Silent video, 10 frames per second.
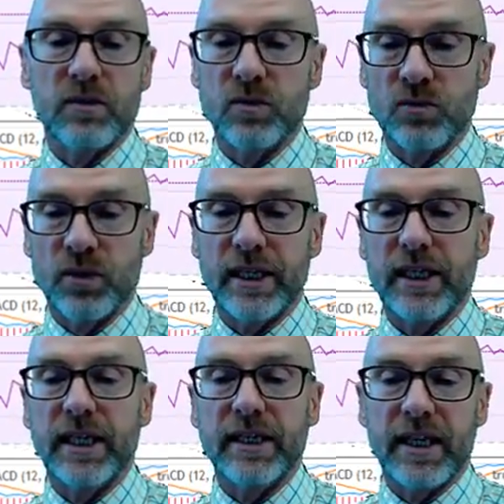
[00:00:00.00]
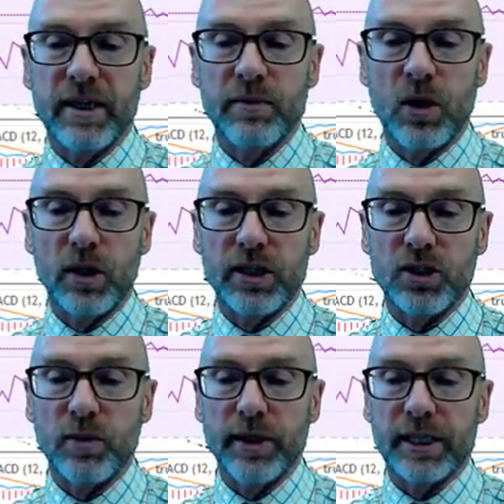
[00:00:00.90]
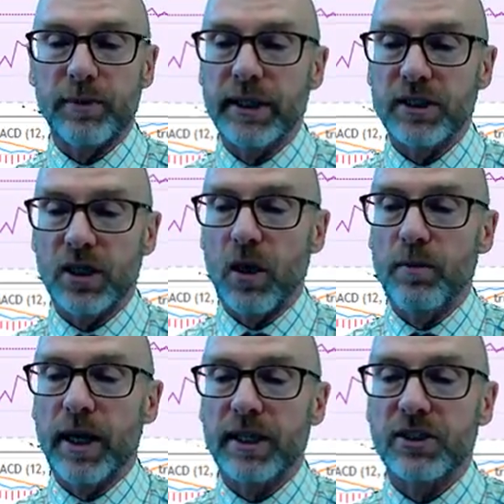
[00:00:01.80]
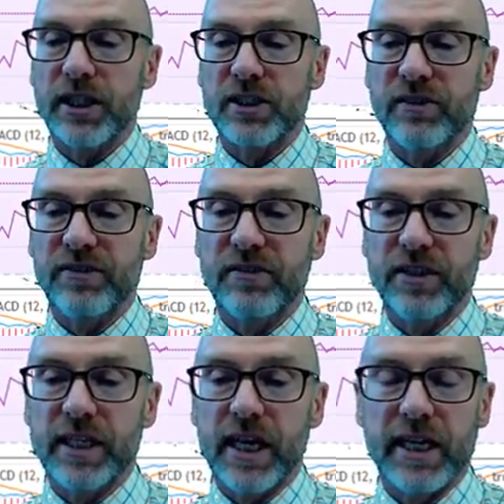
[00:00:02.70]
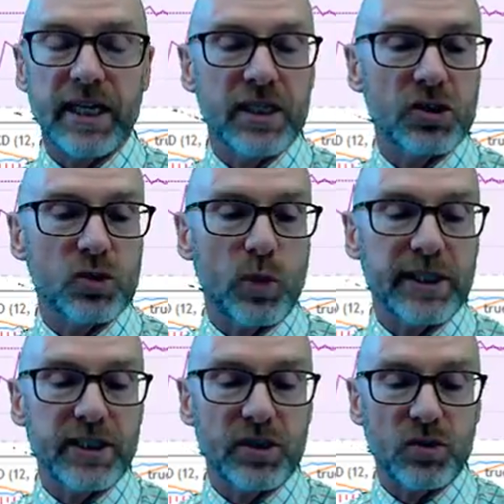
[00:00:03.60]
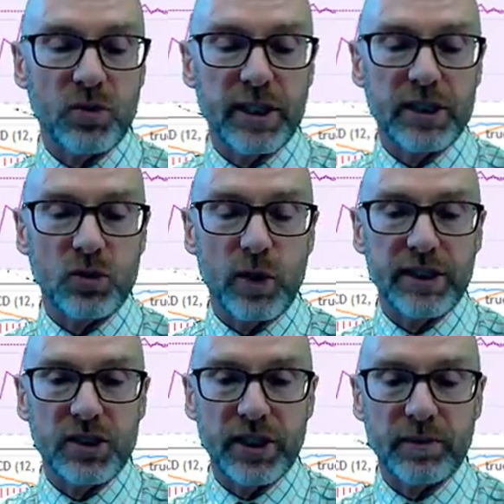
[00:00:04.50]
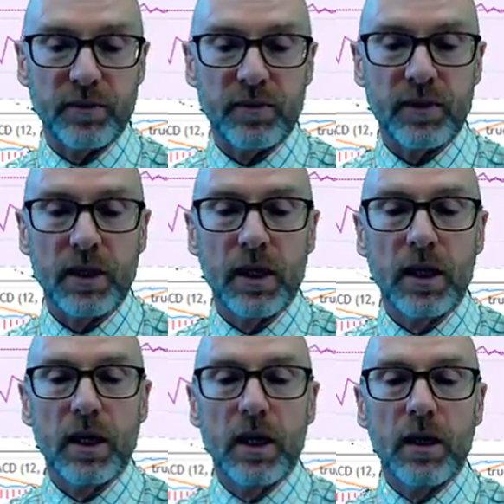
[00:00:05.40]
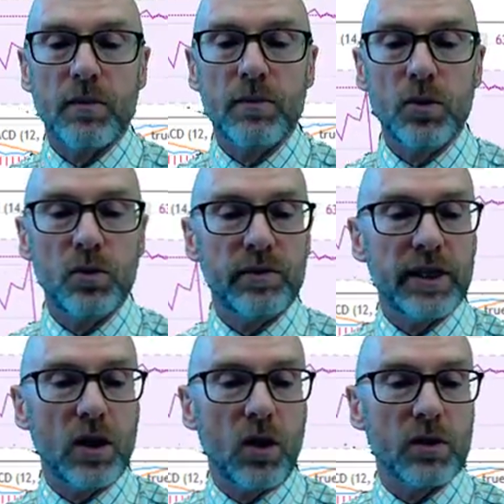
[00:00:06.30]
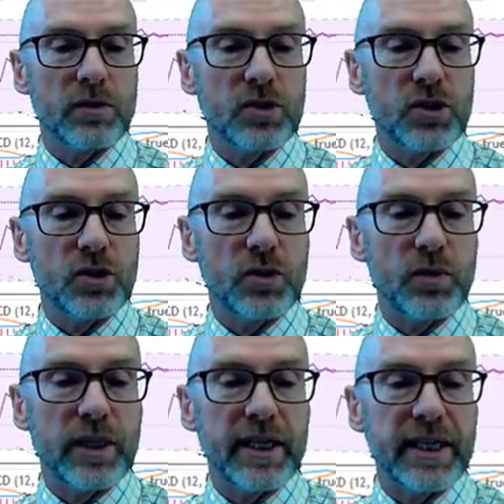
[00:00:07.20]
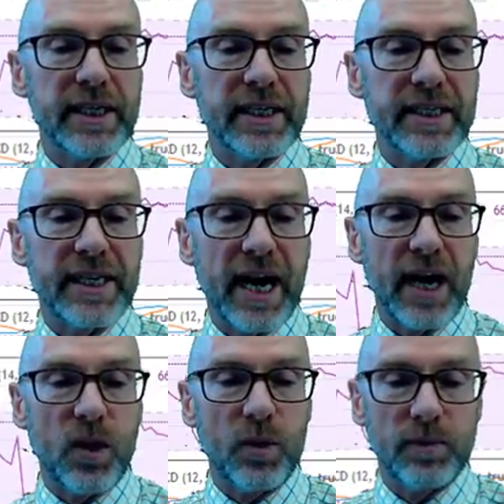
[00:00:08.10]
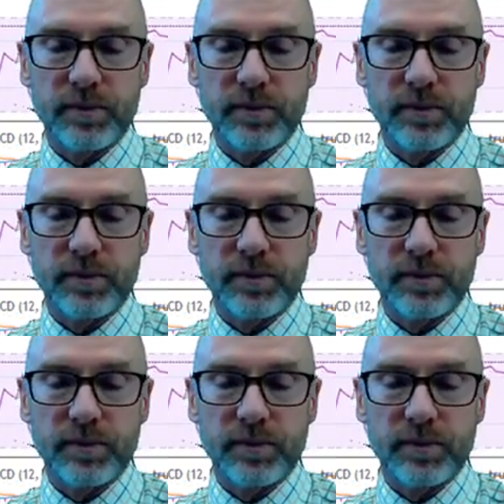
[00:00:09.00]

Really, that market should be expected to come back and test the fifty day at twenty-three twenty. Moving on to the Dow,